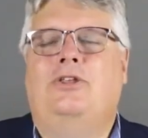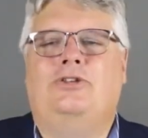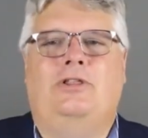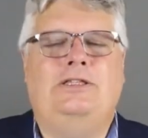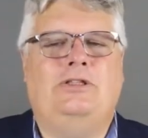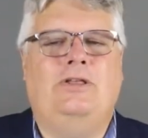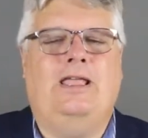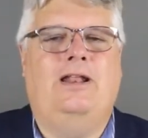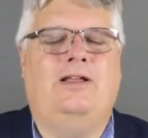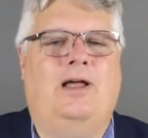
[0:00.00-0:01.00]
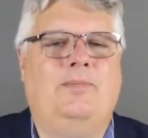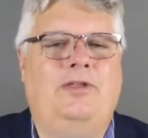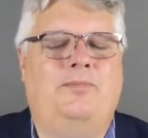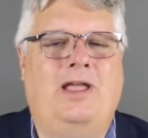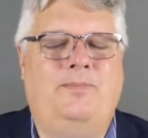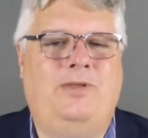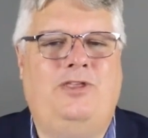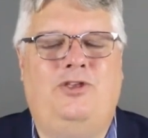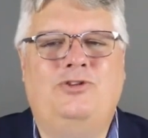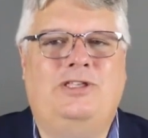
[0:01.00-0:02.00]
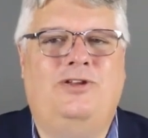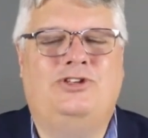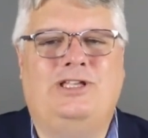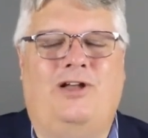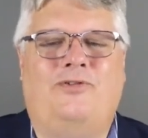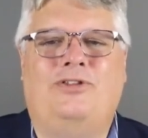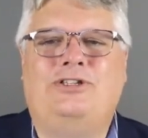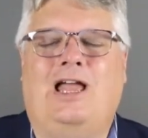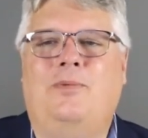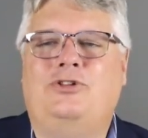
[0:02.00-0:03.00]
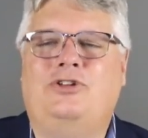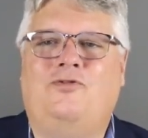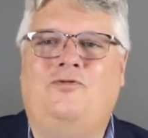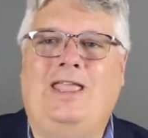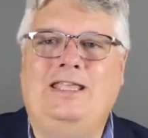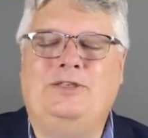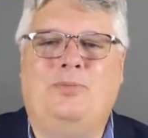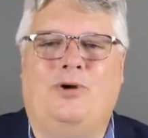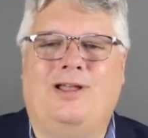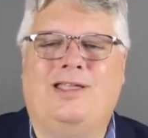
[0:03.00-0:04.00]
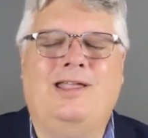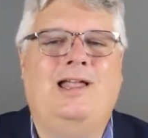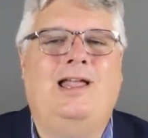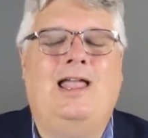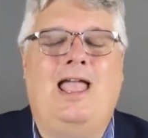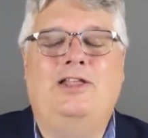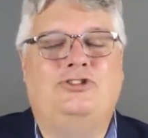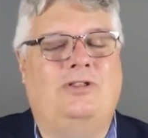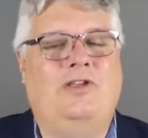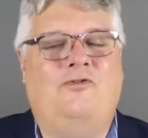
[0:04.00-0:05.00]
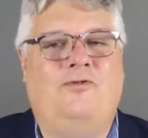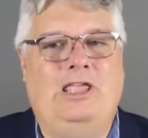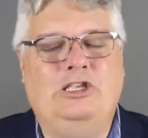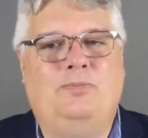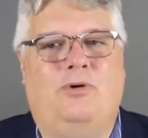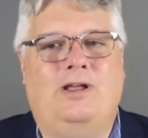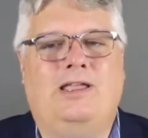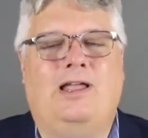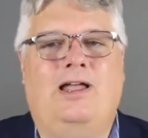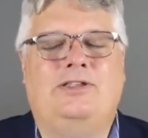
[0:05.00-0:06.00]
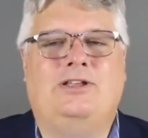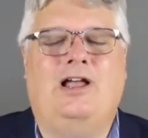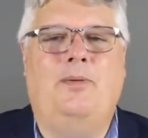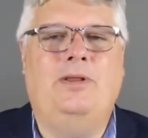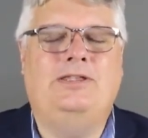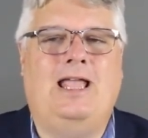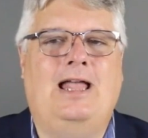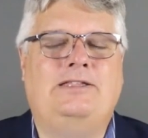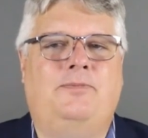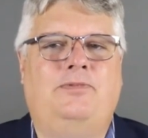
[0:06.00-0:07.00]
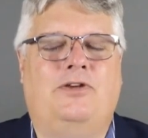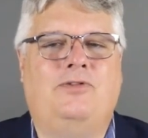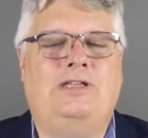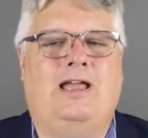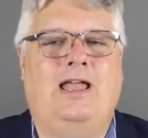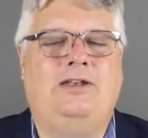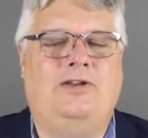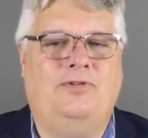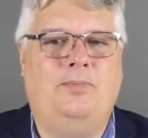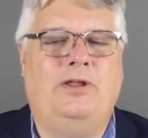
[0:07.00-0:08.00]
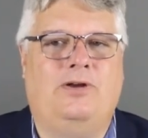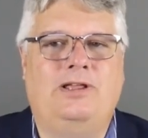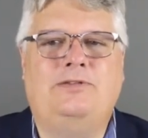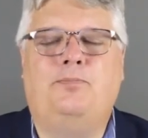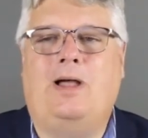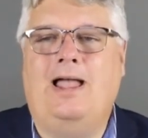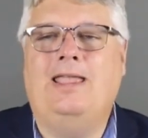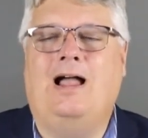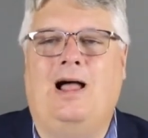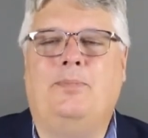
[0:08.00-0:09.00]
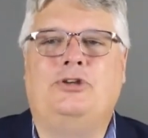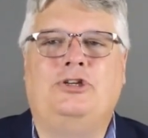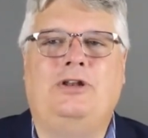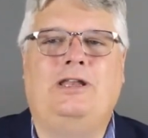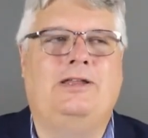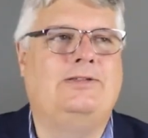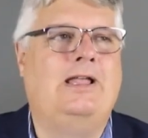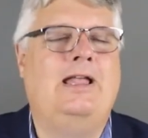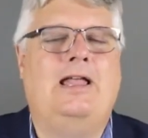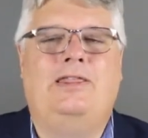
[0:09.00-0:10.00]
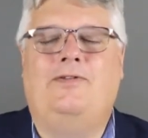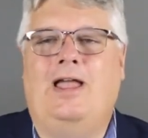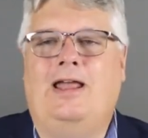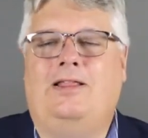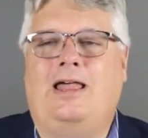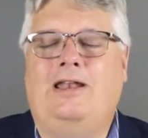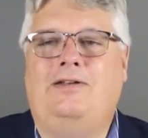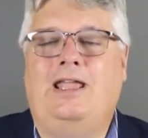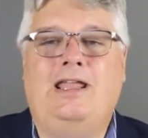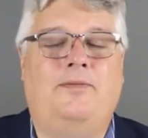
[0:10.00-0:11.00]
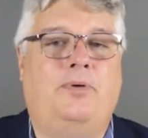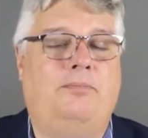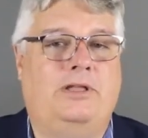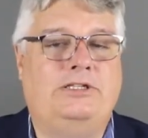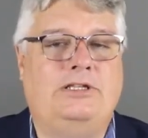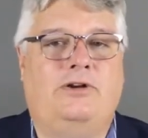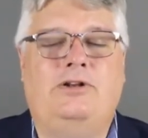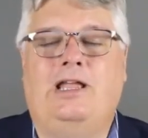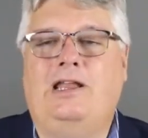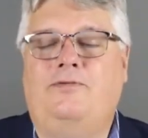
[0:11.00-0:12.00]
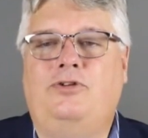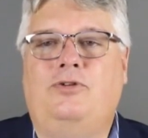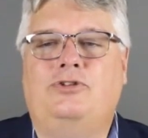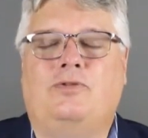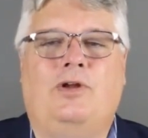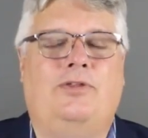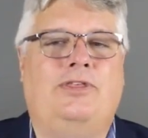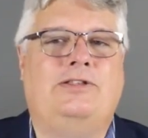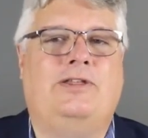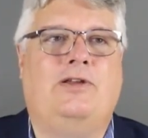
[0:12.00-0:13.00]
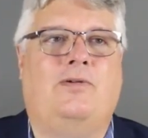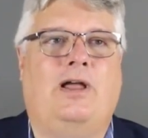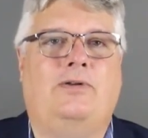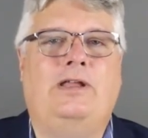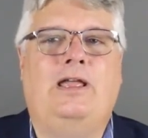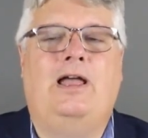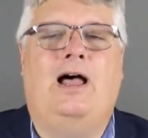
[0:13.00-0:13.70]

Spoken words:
So let's look at a company you might be using yourself all the time, which is Facebook. And certainly Facebook as a company has had some at different periods buying opportunities. They've had a lot of negative publicity or negative news around things like around